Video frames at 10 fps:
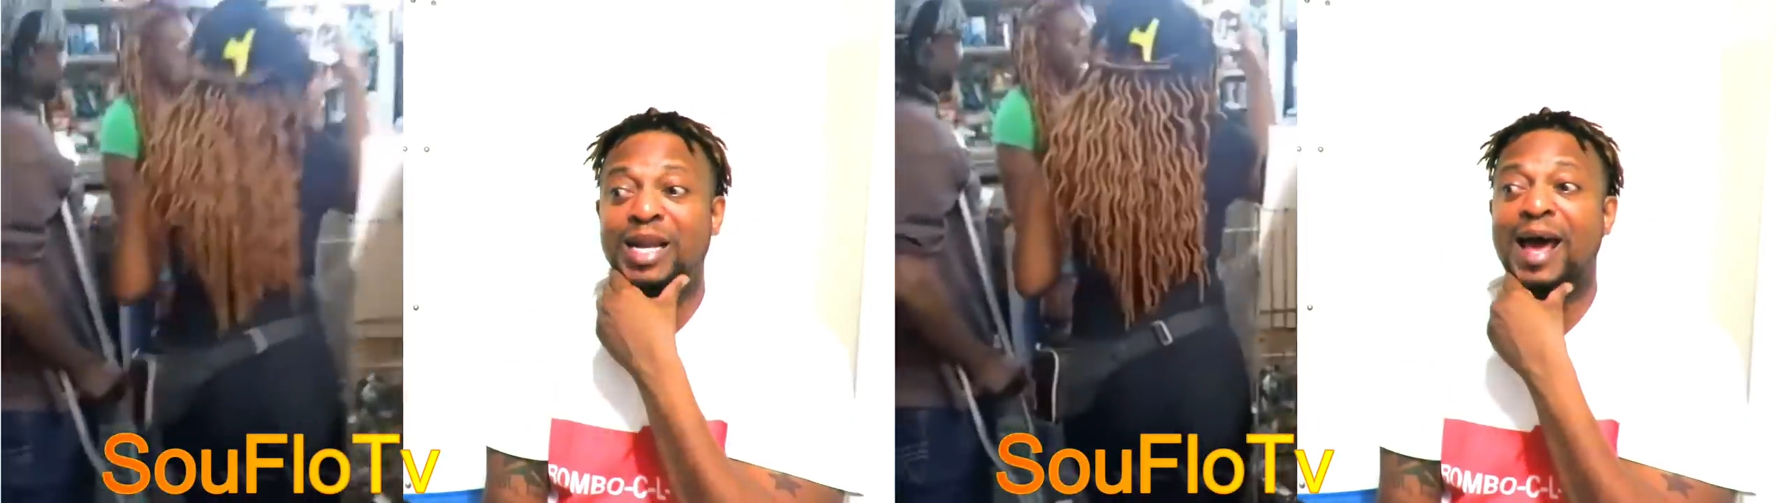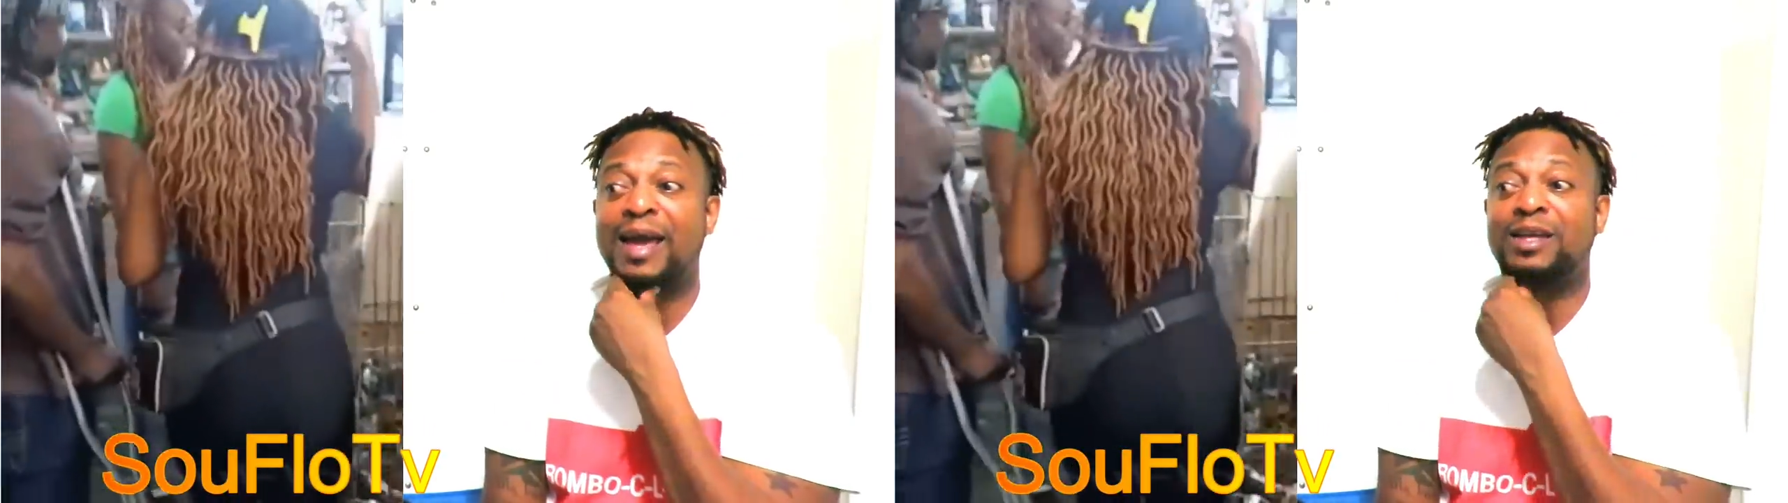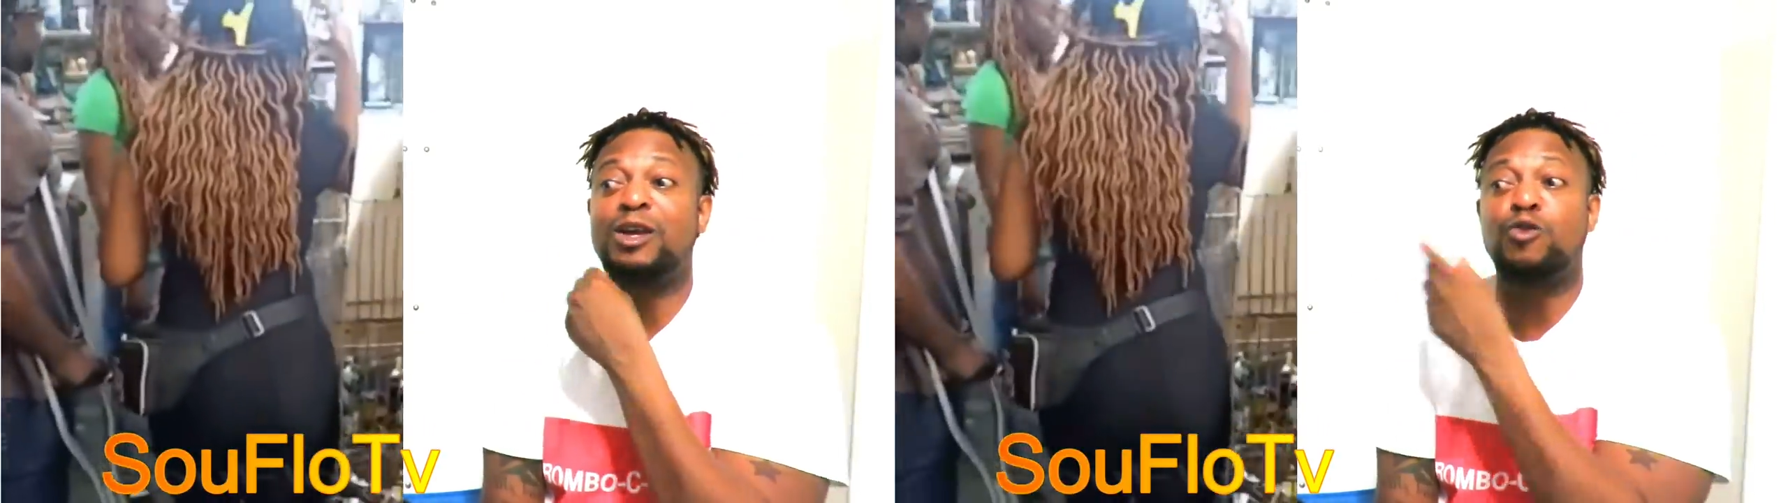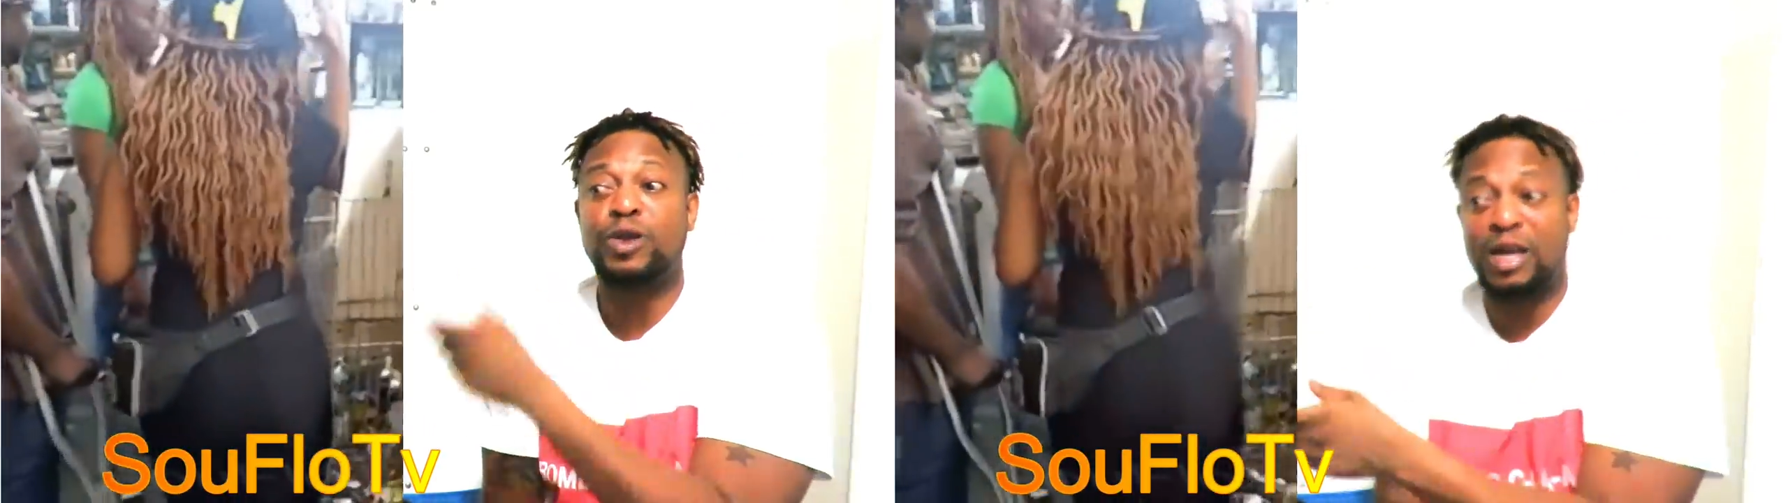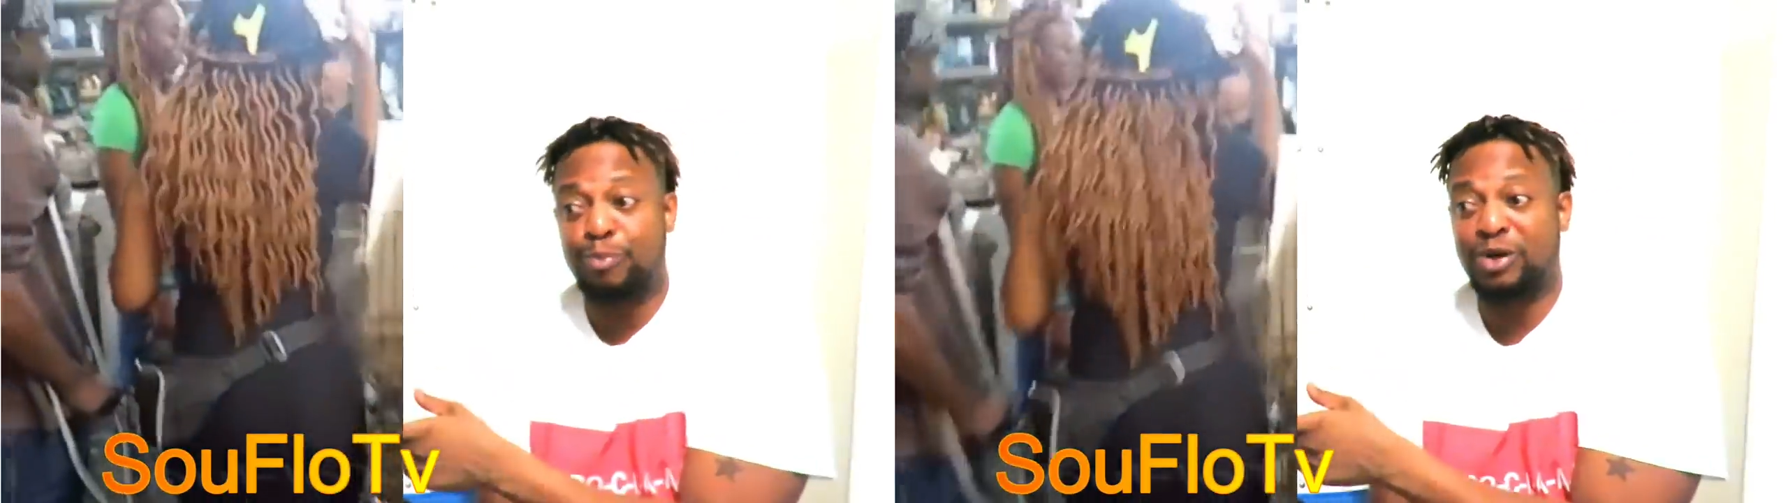like the
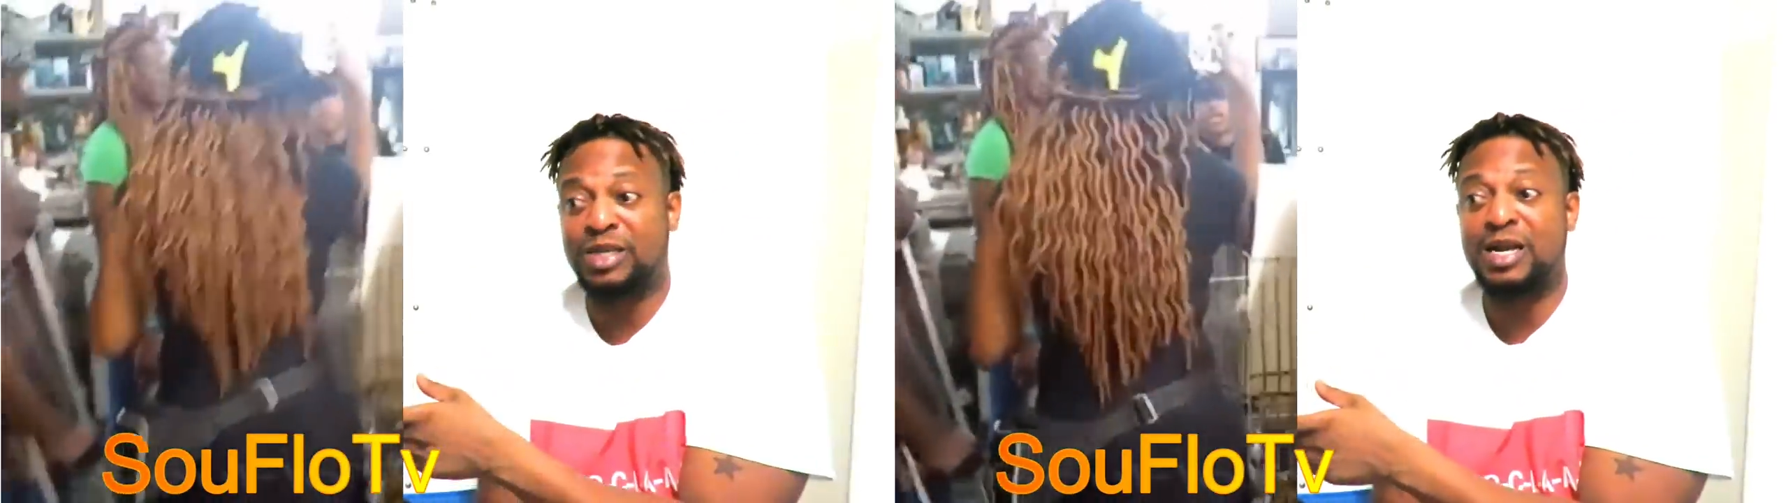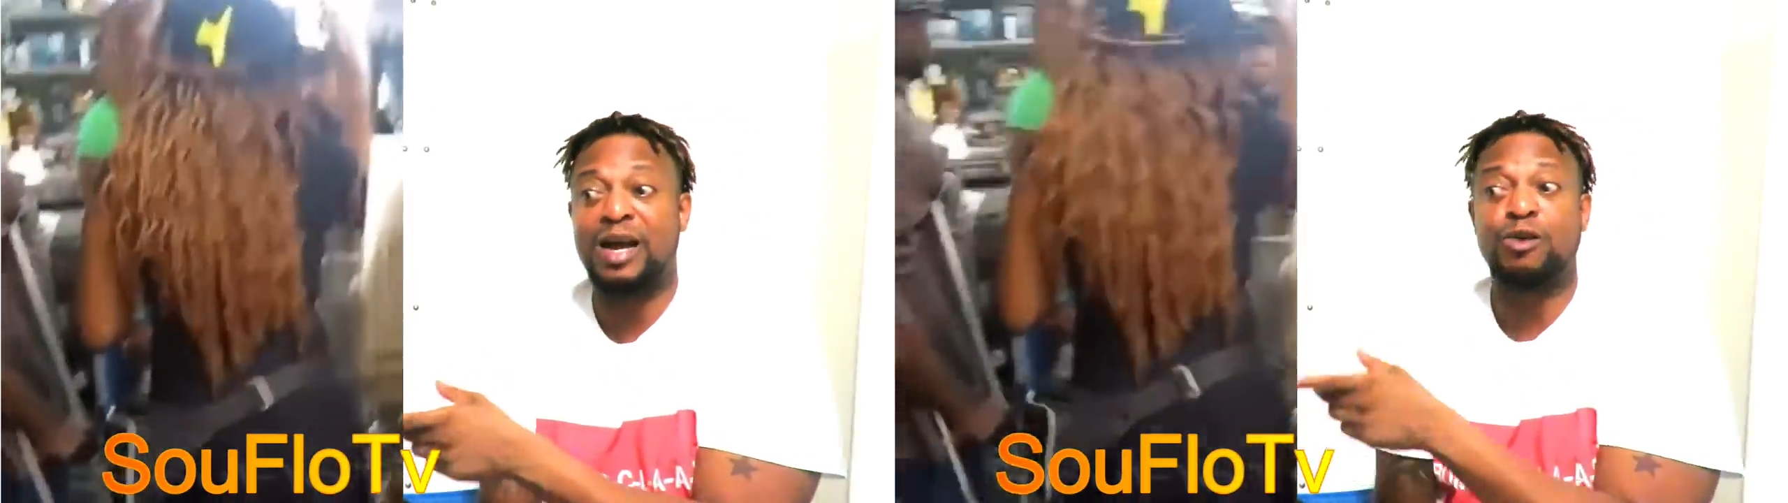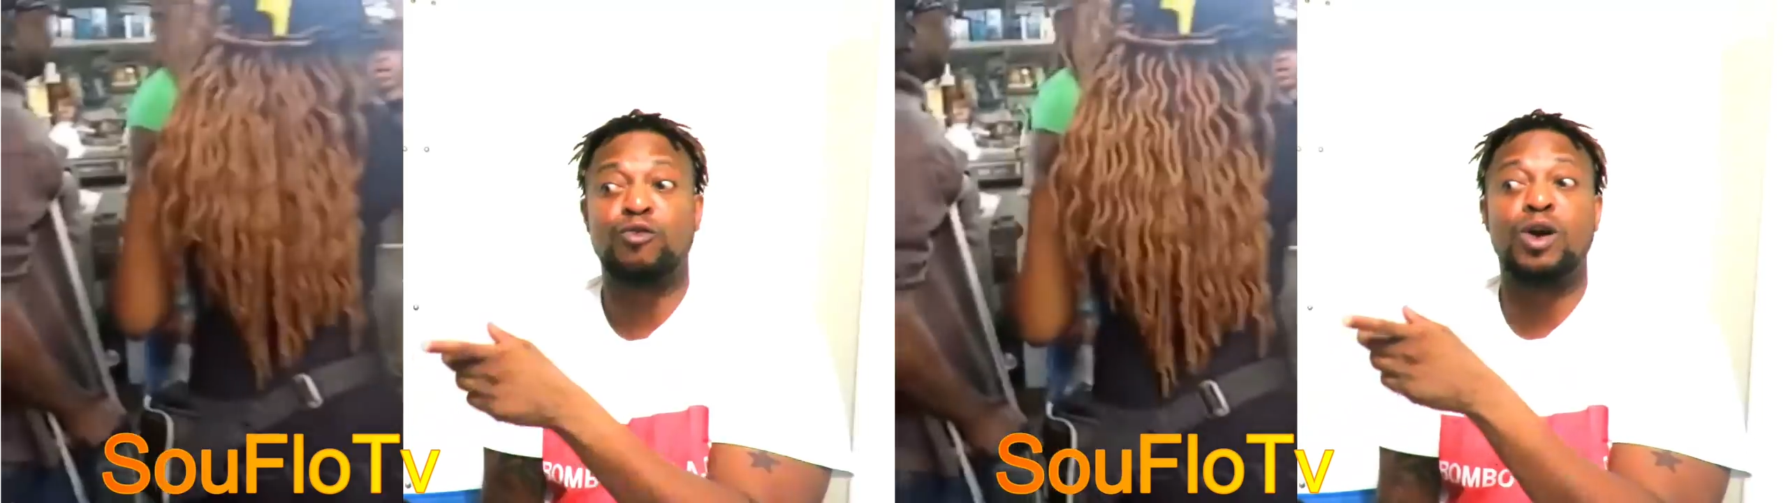real Pretty Don